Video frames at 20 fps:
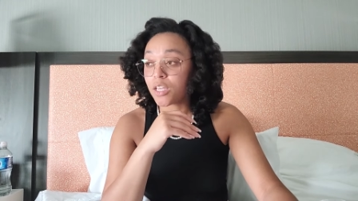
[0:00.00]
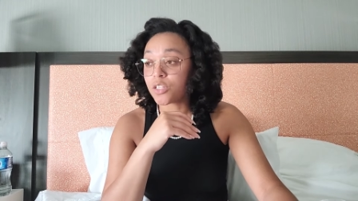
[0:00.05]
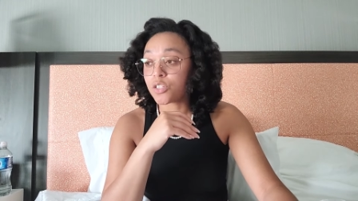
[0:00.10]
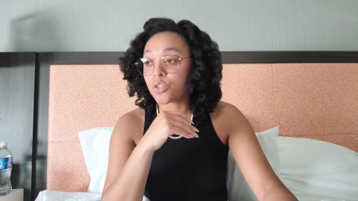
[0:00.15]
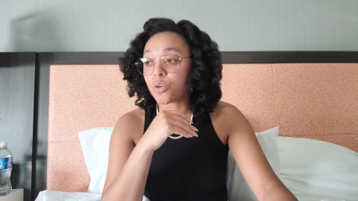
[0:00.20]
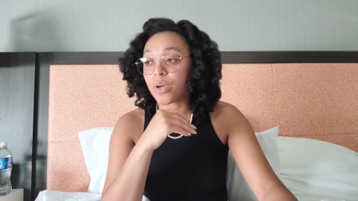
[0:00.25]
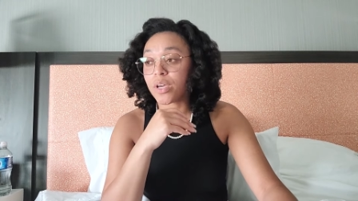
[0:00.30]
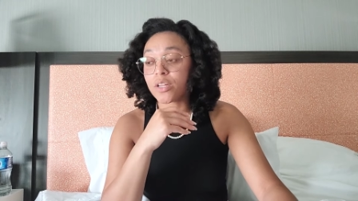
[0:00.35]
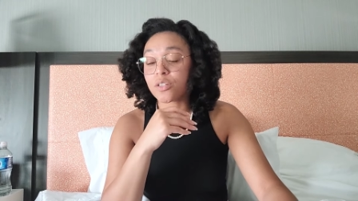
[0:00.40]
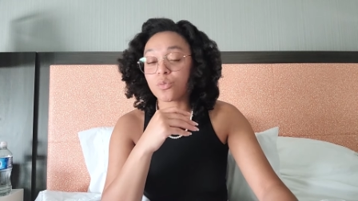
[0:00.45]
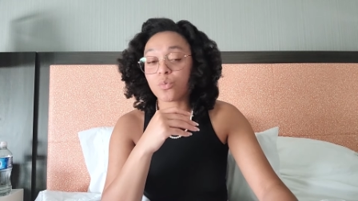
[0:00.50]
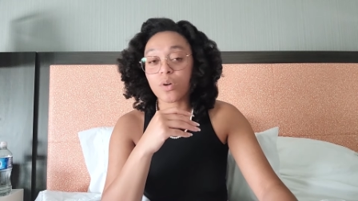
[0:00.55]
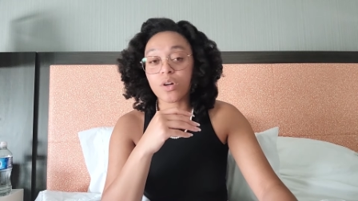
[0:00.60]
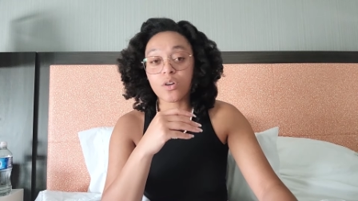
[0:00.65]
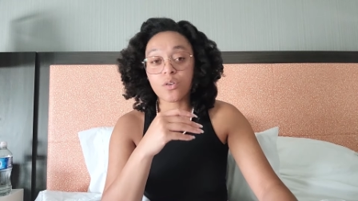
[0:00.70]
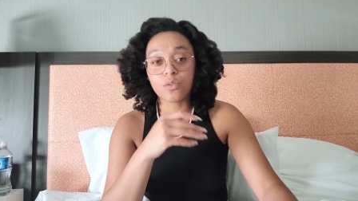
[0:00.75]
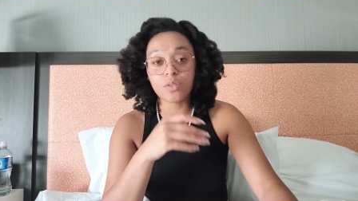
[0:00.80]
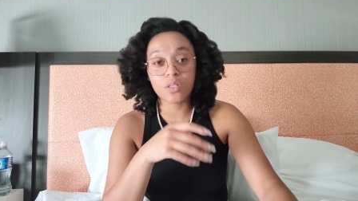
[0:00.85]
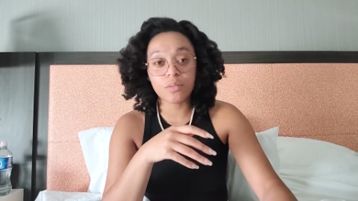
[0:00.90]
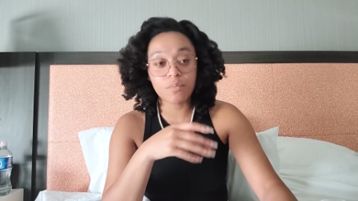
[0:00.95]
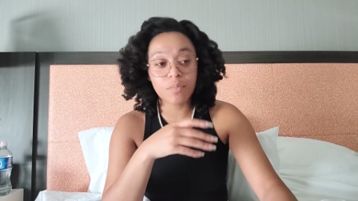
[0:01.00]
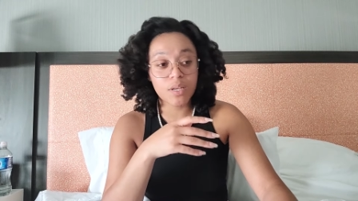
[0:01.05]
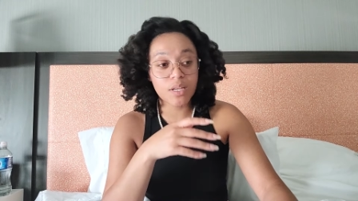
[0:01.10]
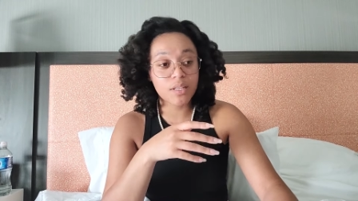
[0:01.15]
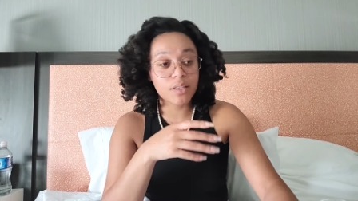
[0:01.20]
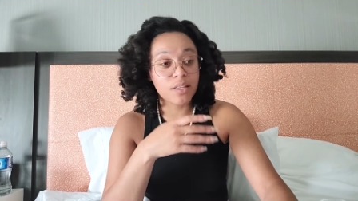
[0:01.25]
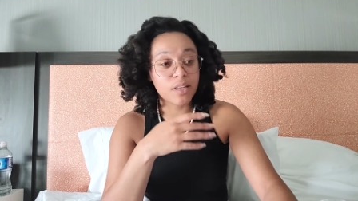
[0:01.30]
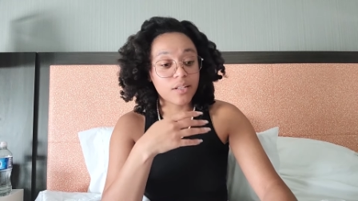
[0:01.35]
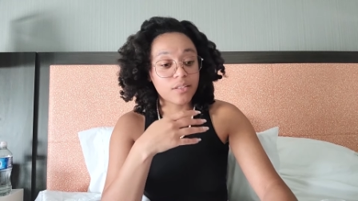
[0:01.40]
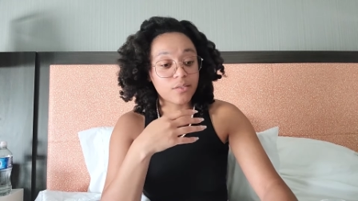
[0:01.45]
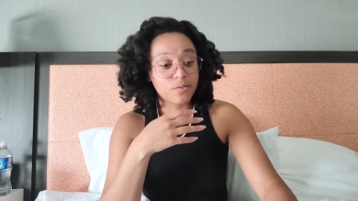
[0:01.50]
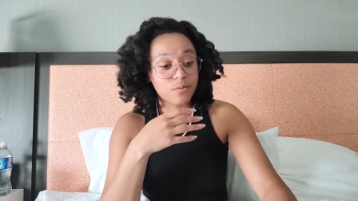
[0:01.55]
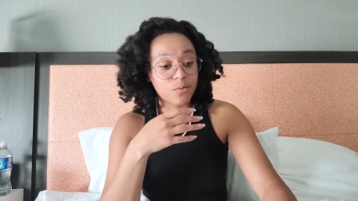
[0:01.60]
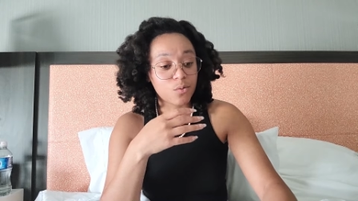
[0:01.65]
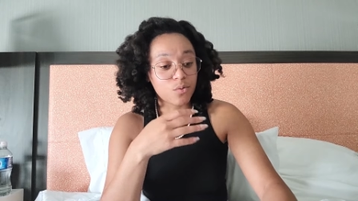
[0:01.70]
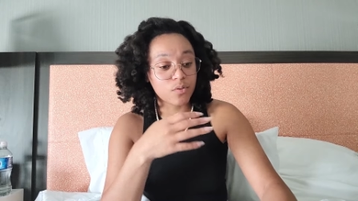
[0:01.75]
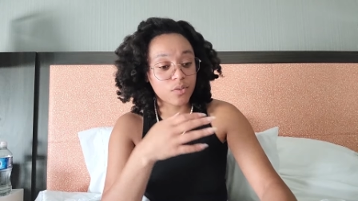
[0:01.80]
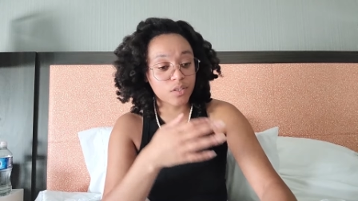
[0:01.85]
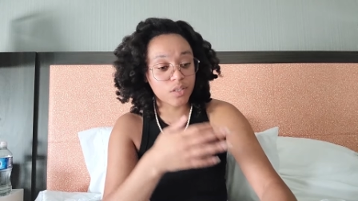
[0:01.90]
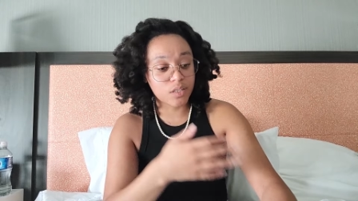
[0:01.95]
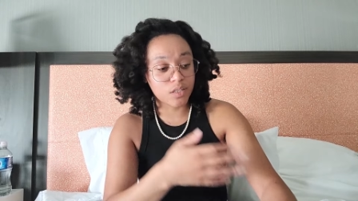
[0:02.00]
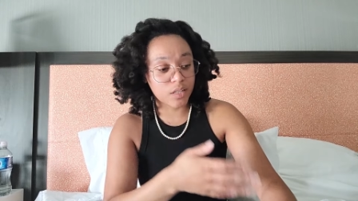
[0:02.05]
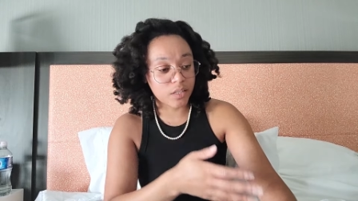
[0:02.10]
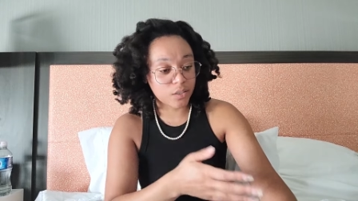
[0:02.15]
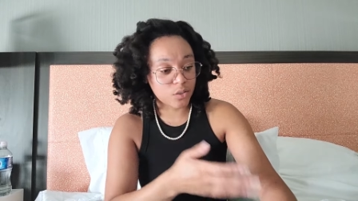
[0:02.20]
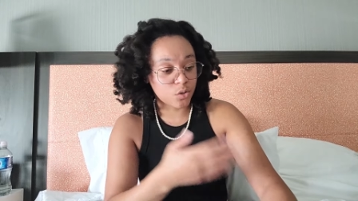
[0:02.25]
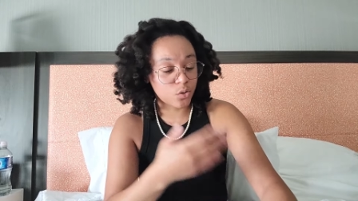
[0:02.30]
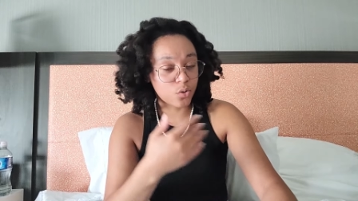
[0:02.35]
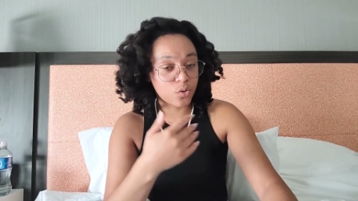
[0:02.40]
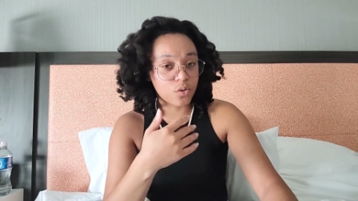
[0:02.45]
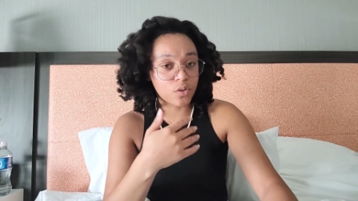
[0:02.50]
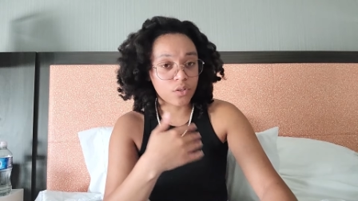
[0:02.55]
So XY only men, that's for the sex,